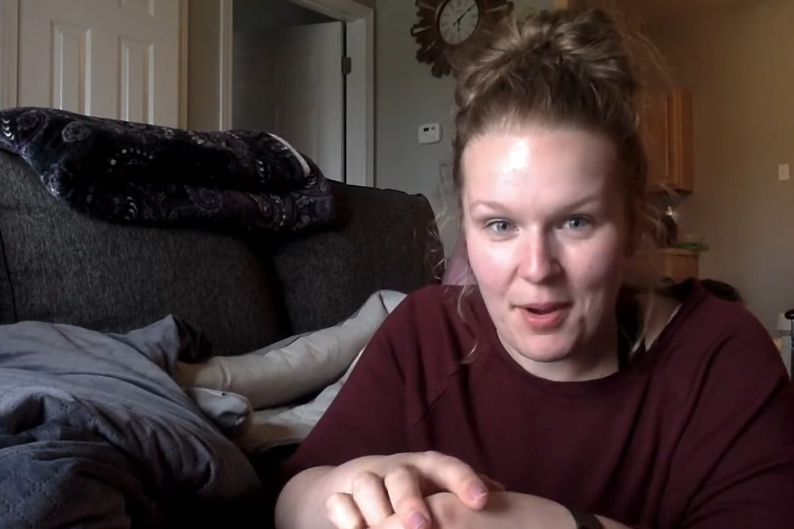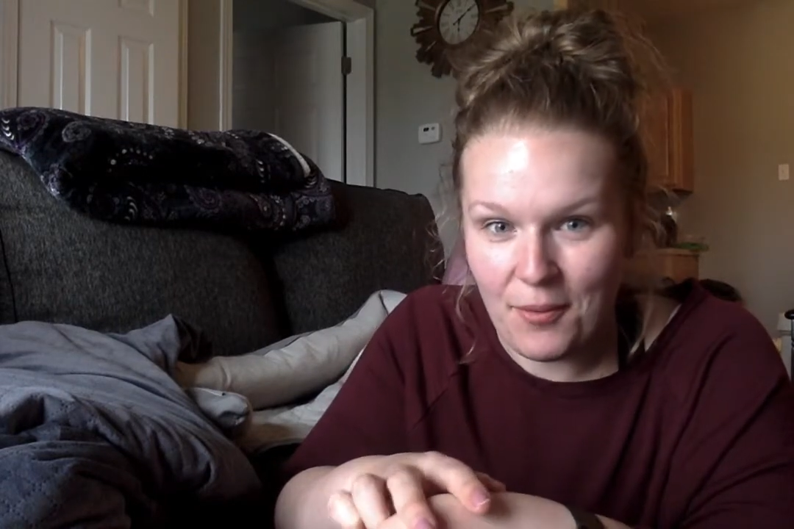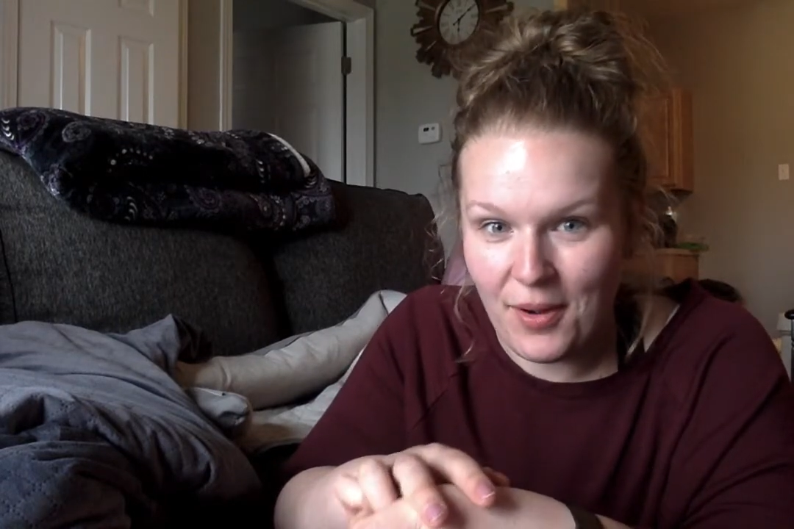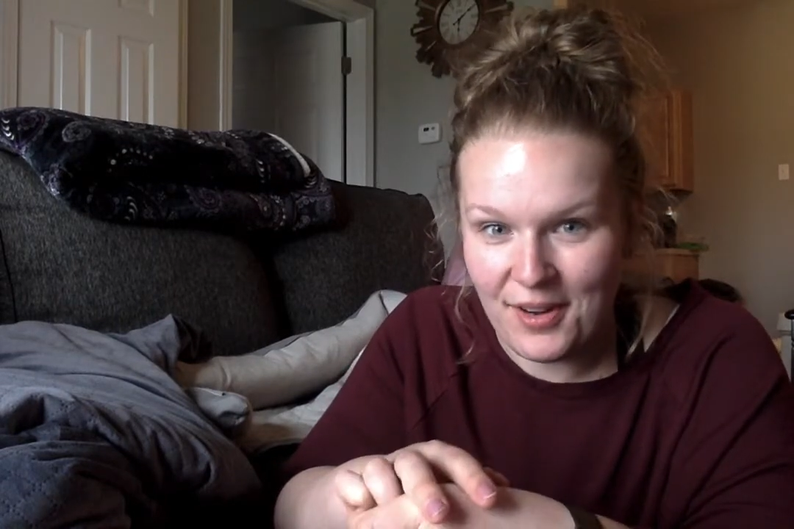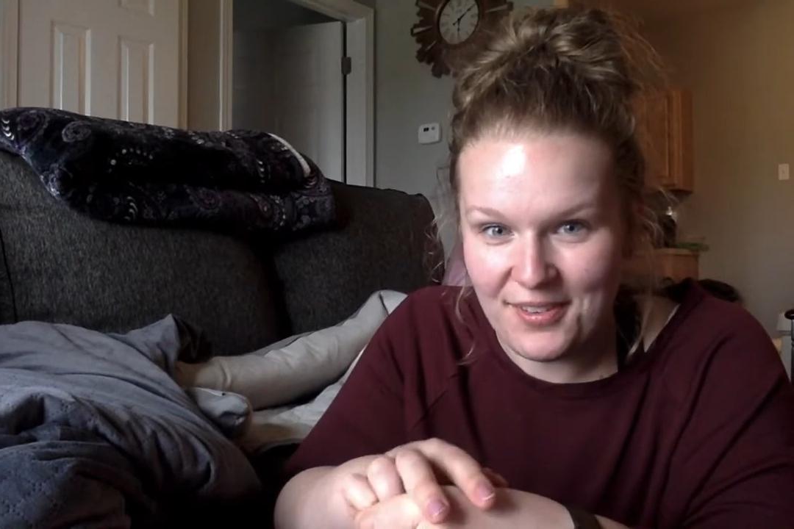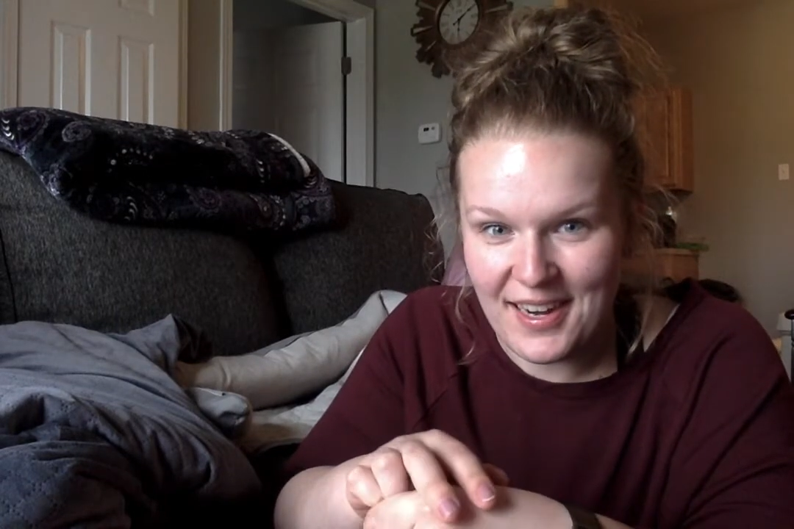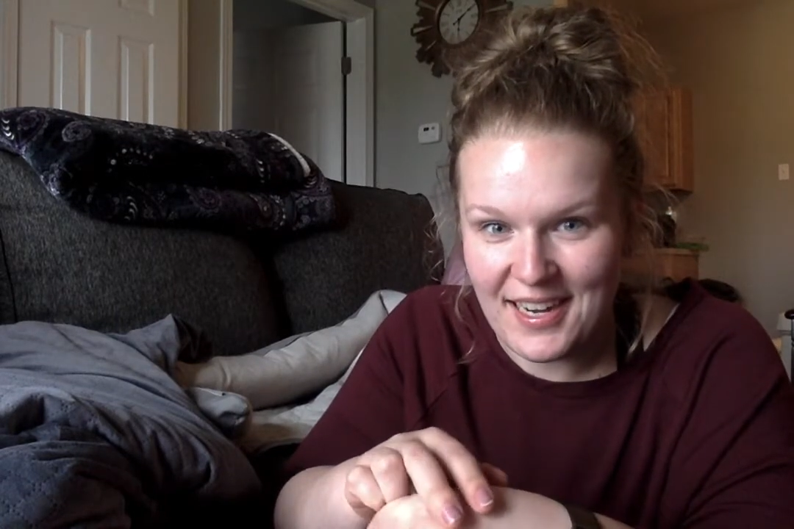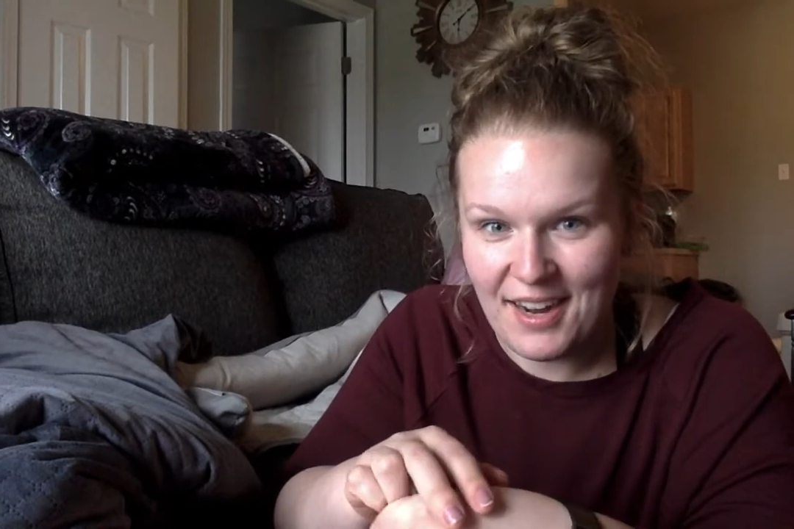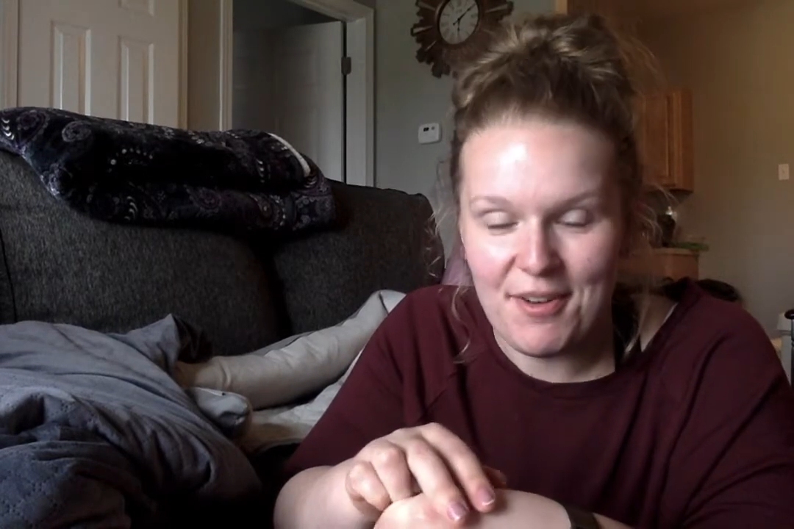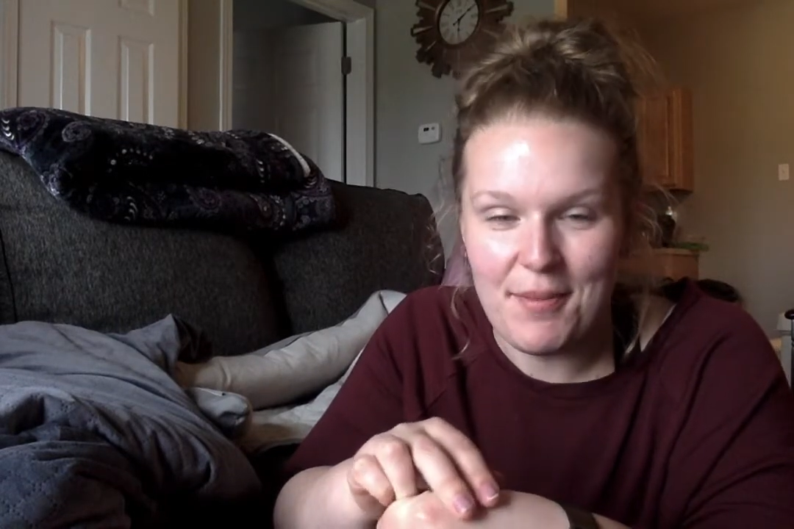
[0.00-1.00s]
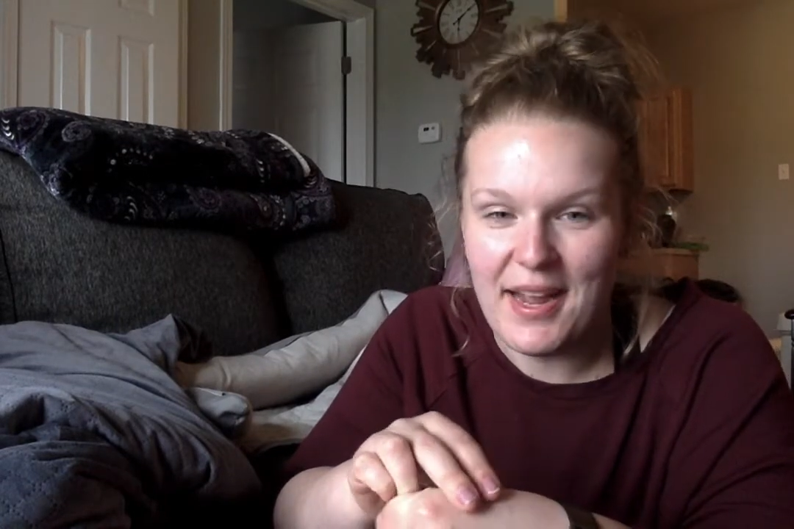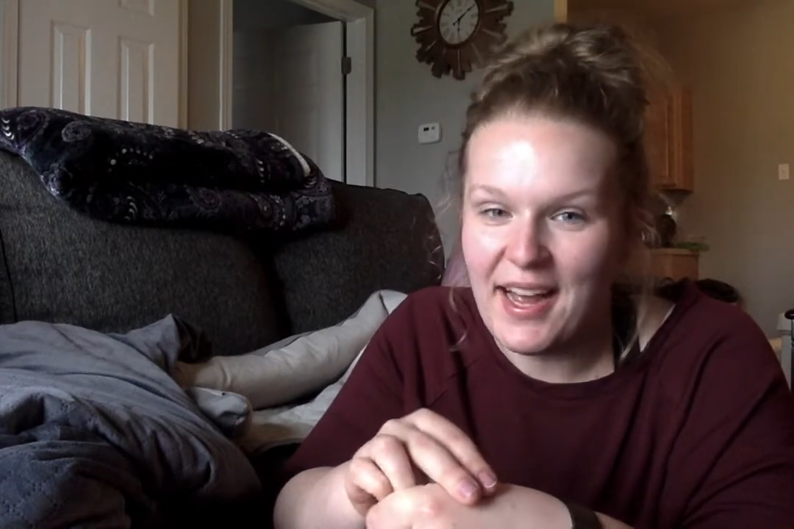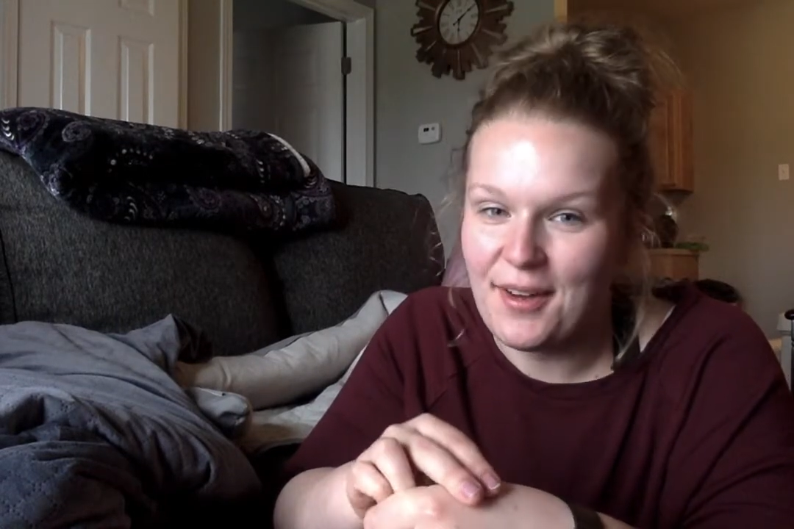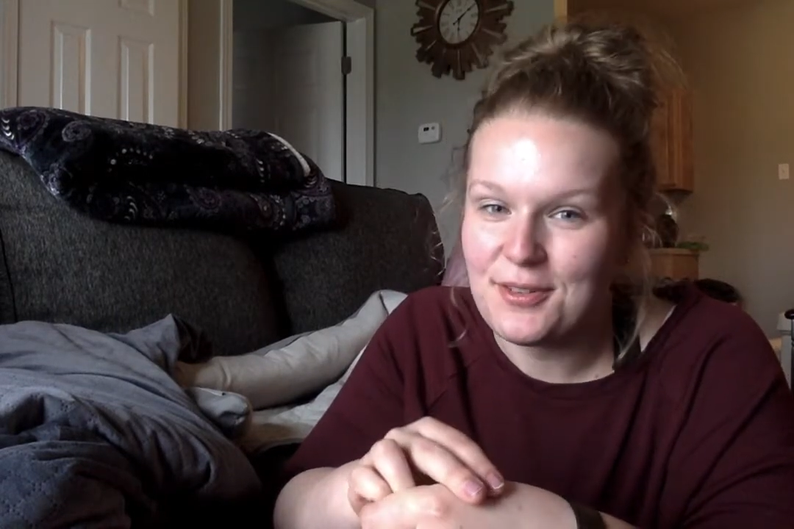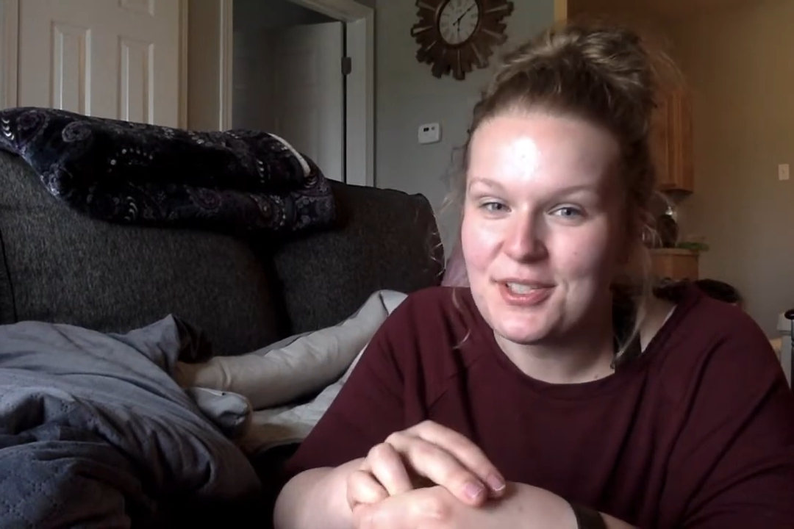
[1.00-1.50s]
my wall right now at my
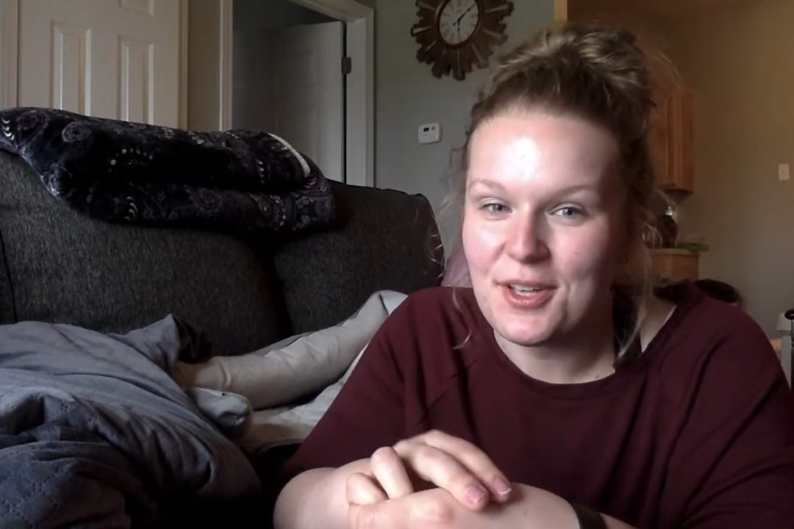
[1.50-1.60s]
house.